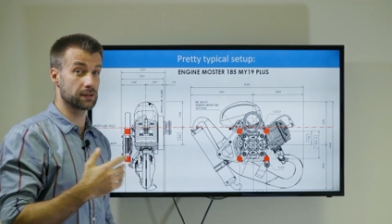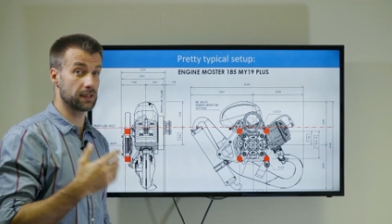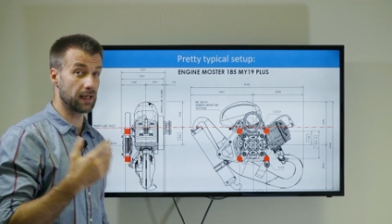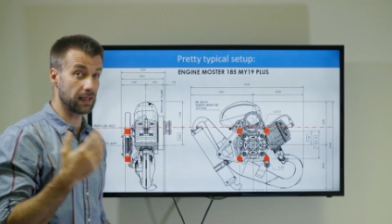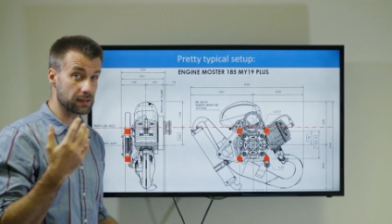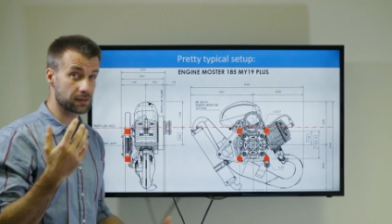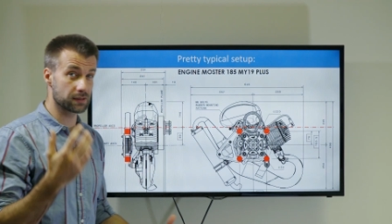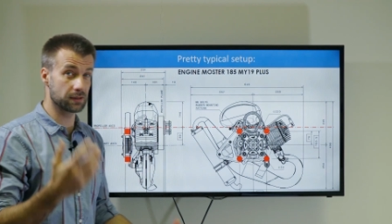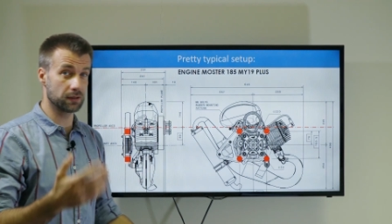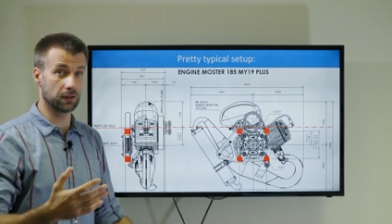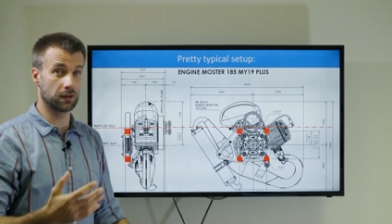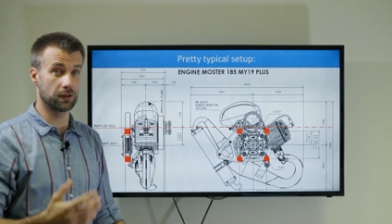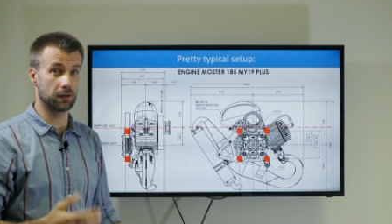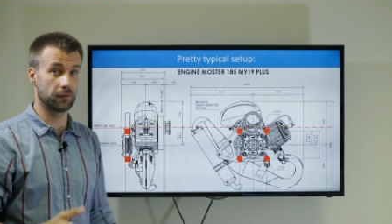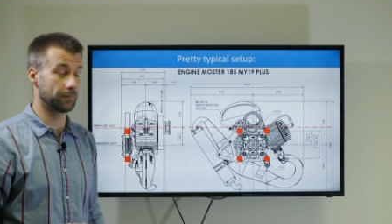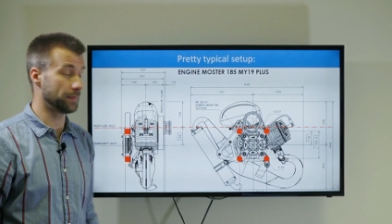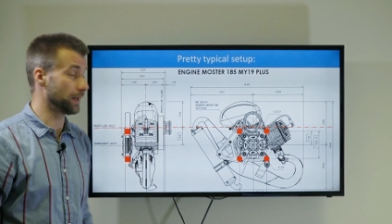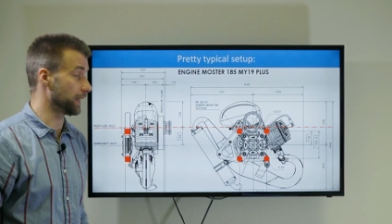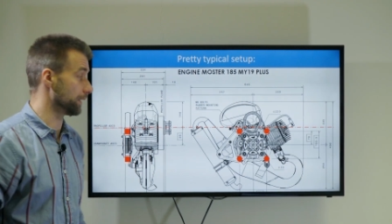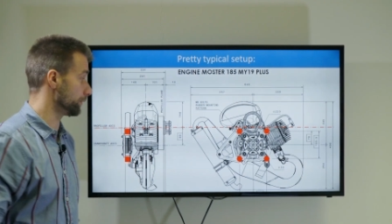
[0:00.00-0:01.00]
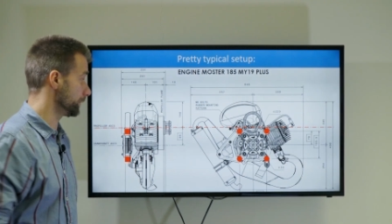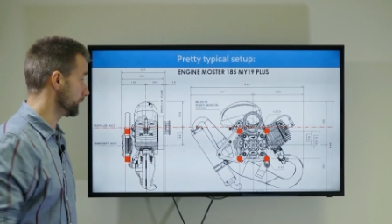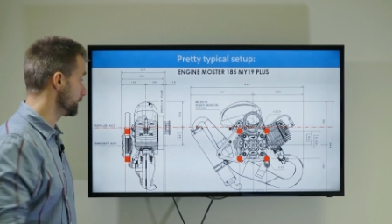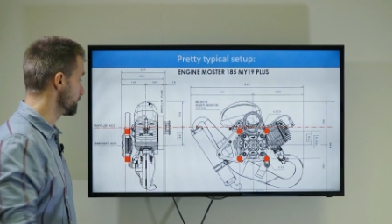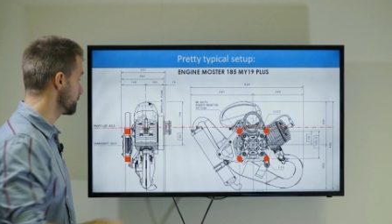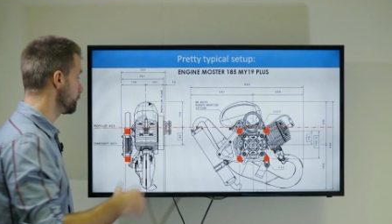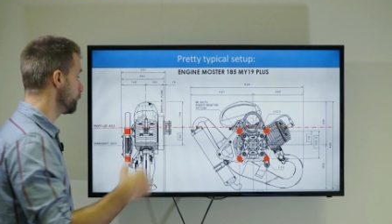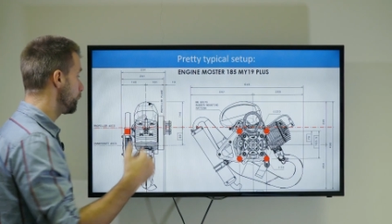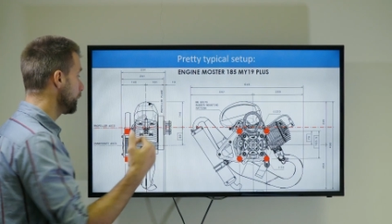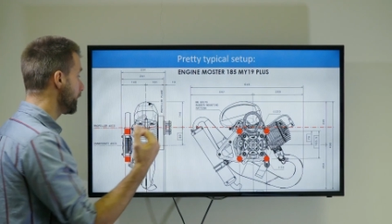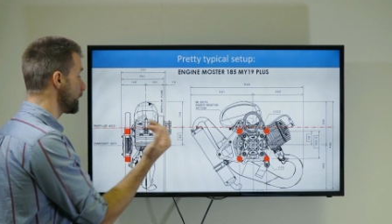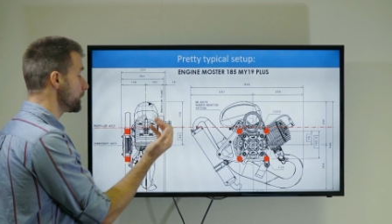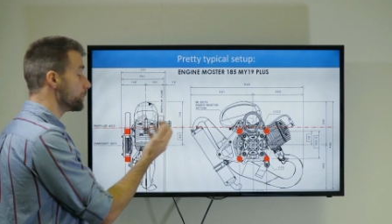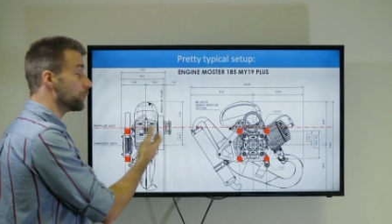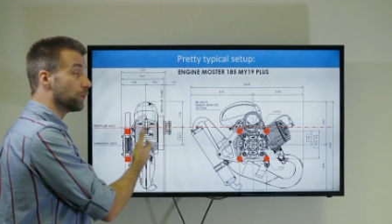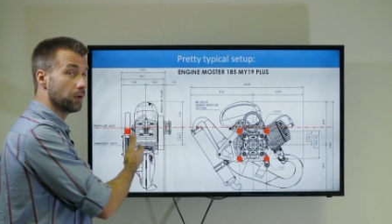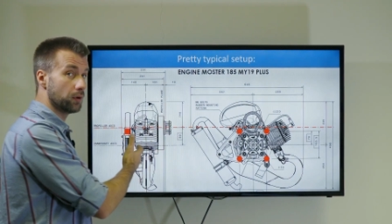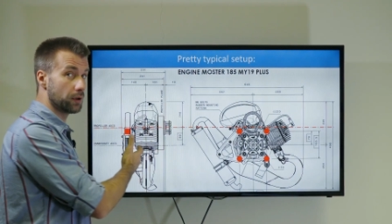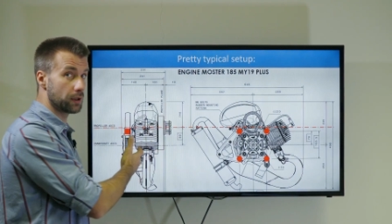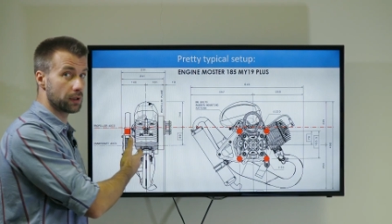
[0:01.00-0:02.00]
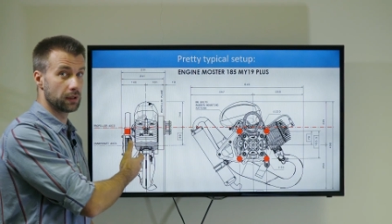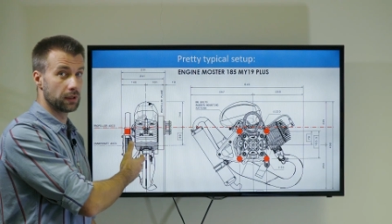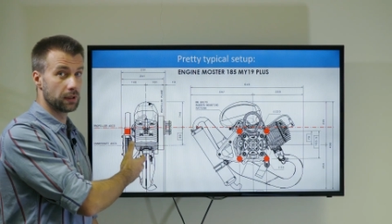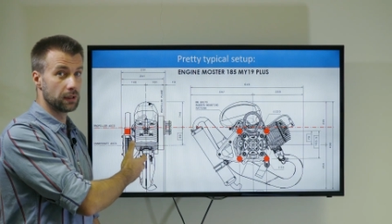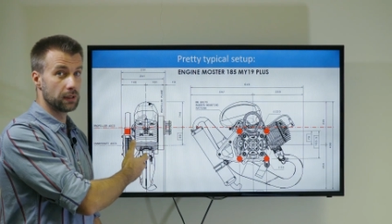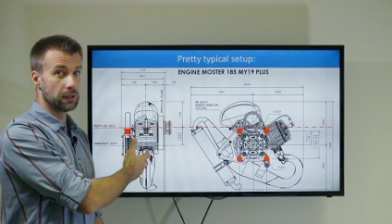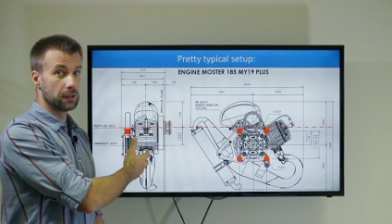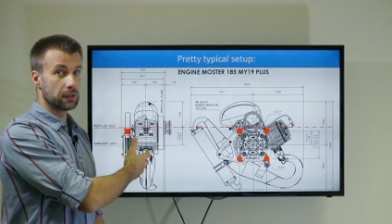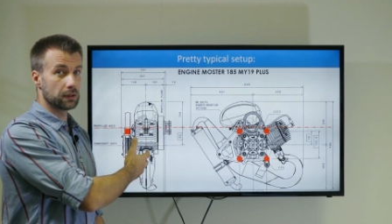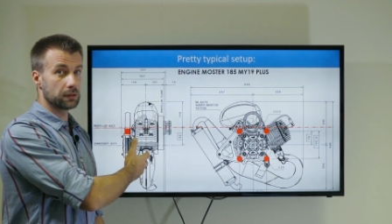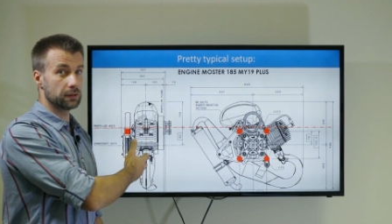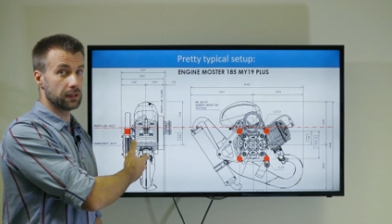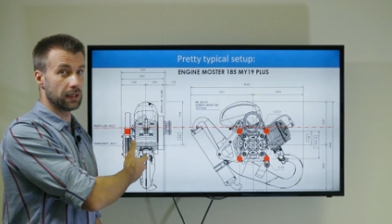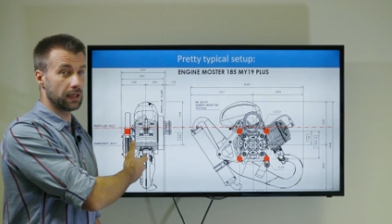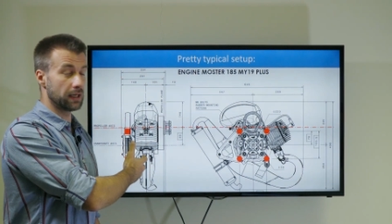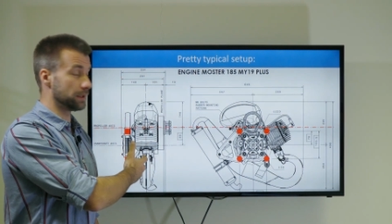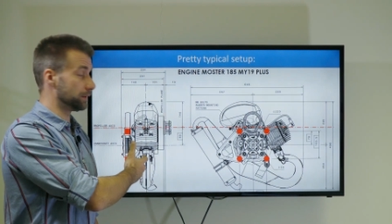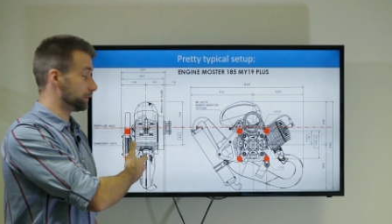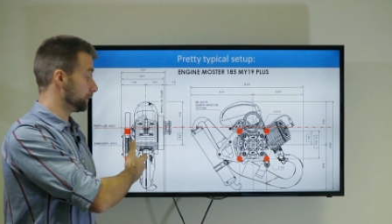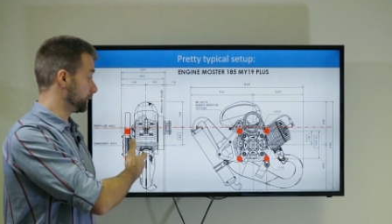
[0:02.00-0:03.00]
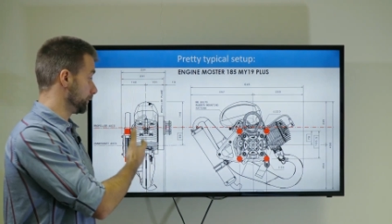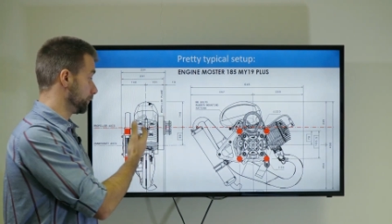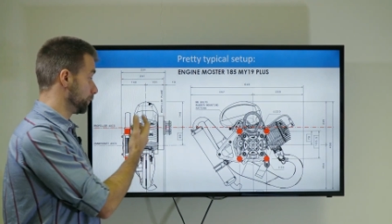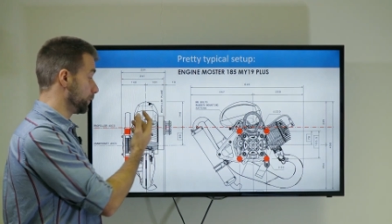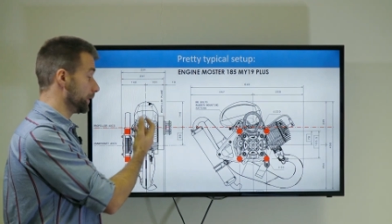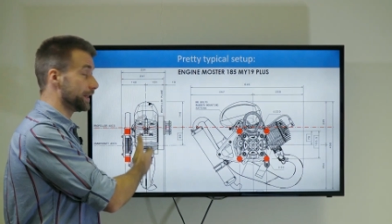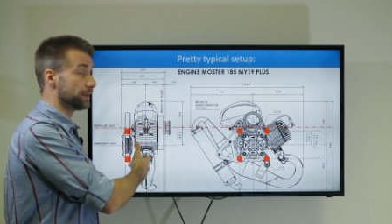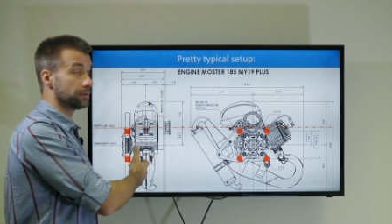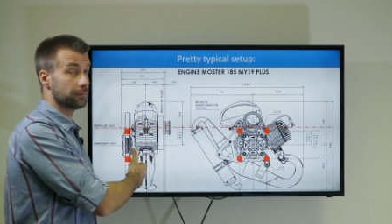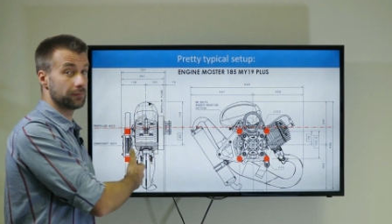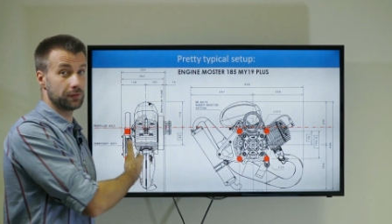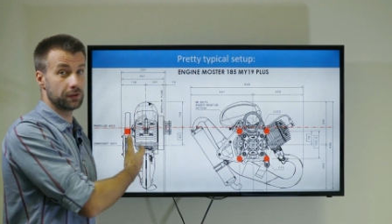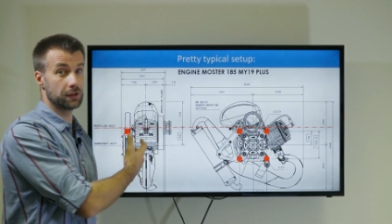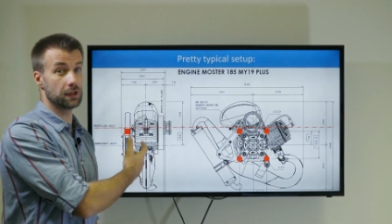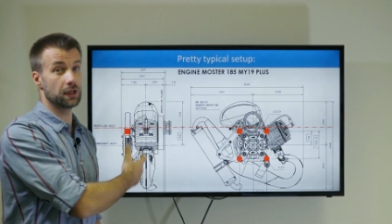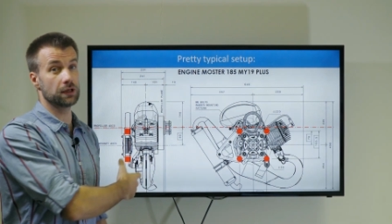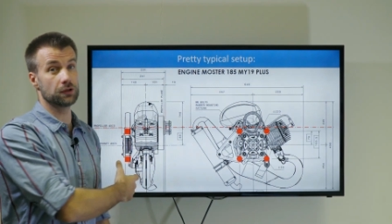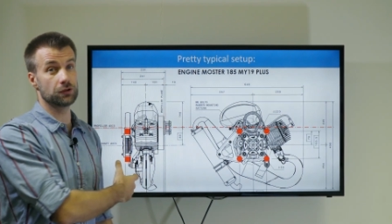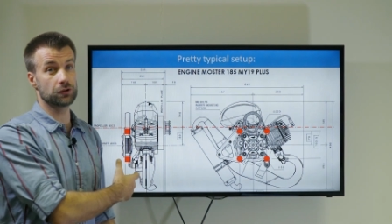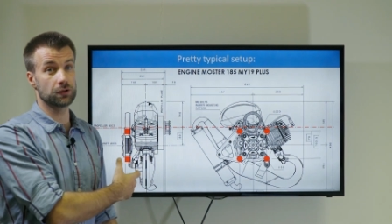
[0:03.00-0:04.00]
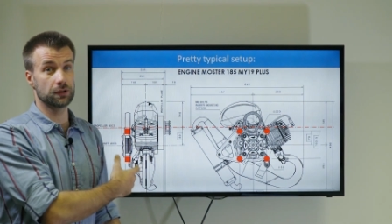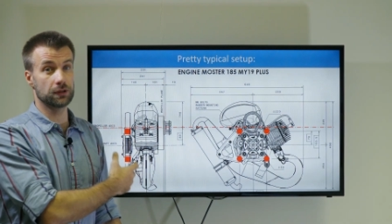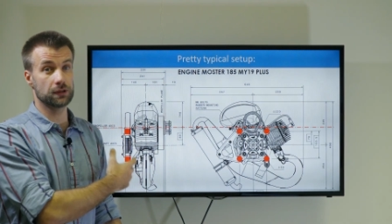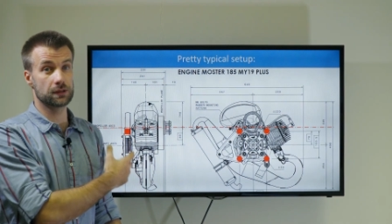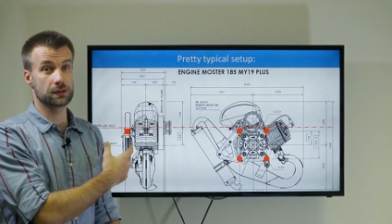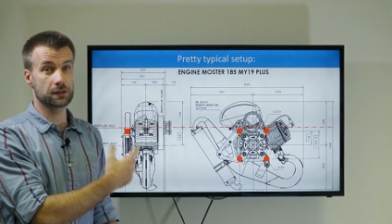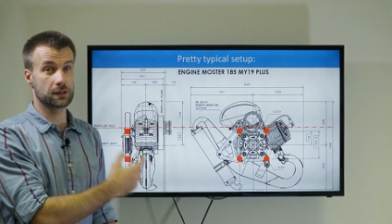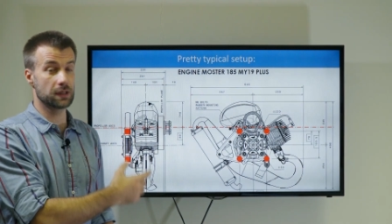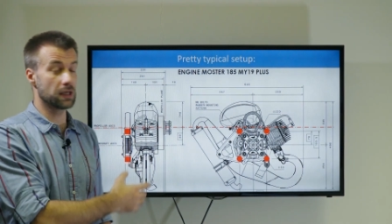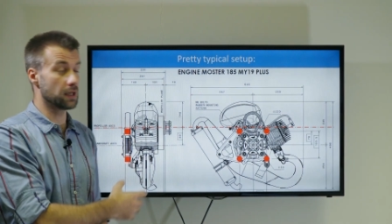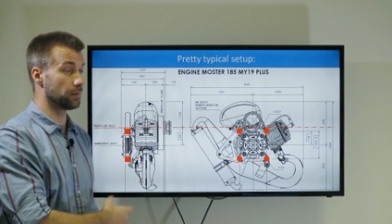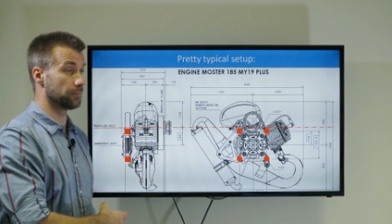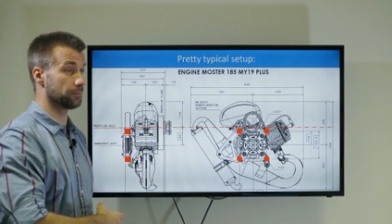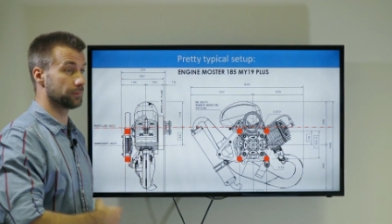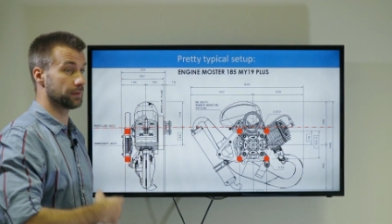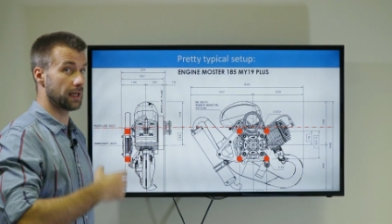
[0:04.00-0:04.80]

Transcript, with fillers: That's a lot of power. There's way more than the weight of the engine itself.